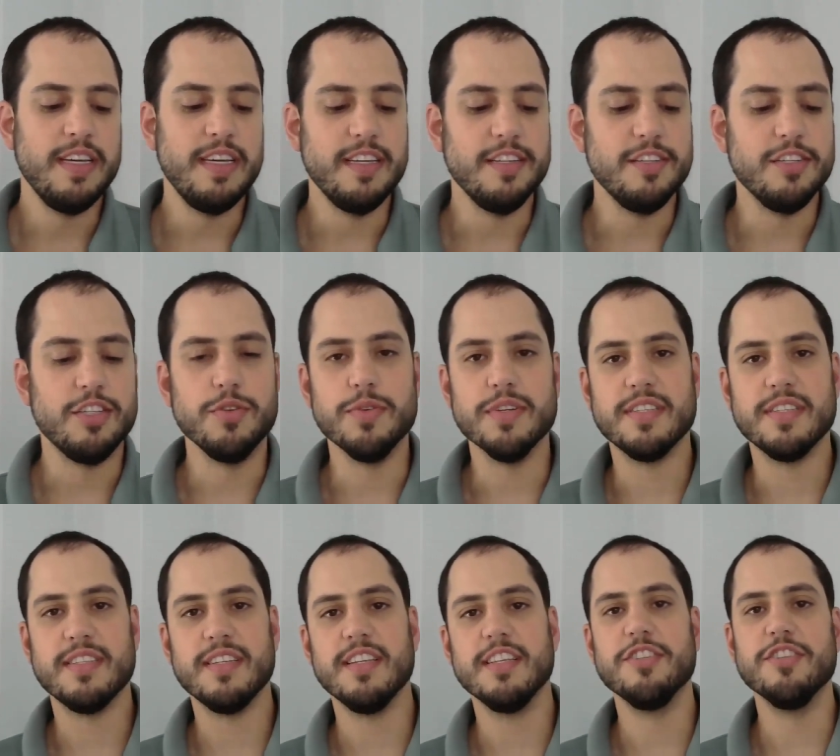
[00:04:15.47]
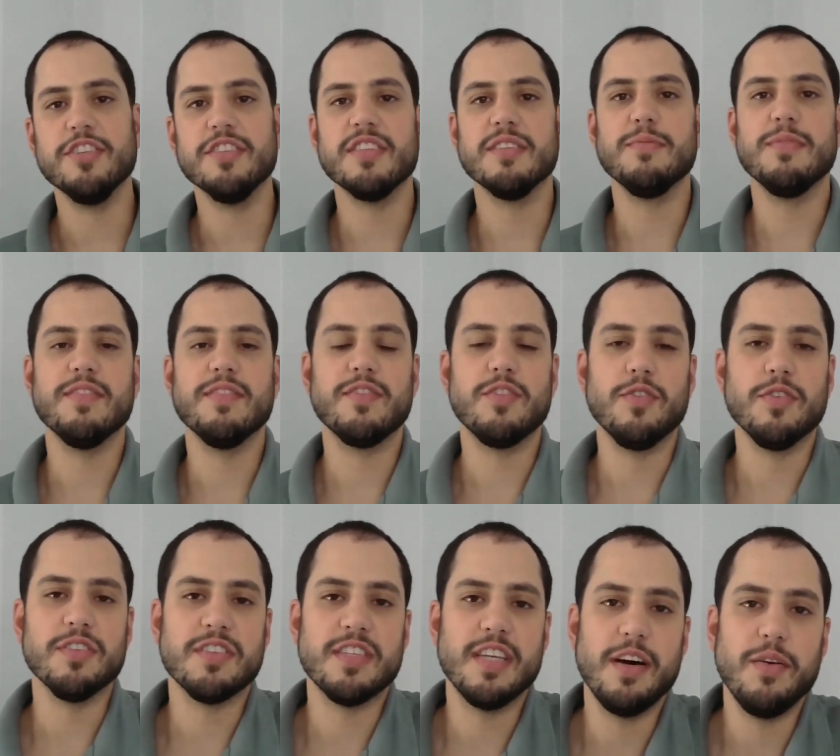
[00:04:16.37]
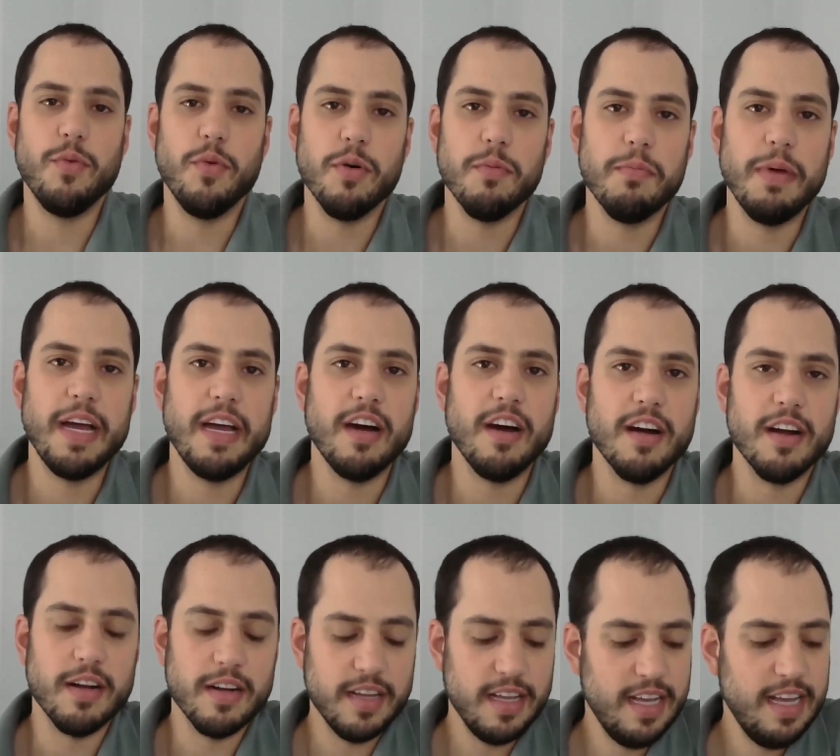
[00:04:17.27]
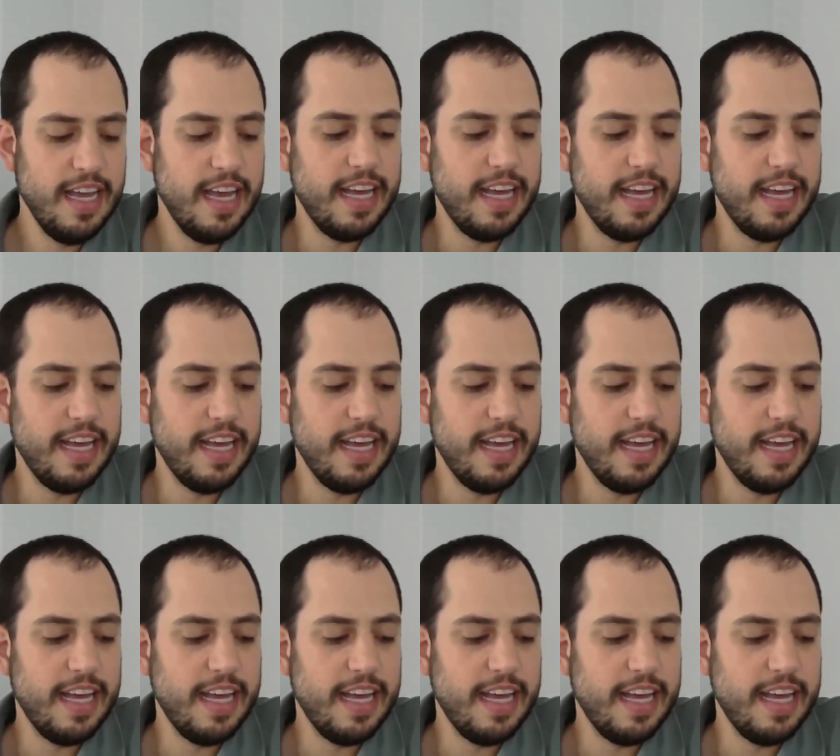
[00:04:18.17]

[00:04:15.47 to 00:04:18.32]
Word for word: into a syllogism. And of course, that warmed my heart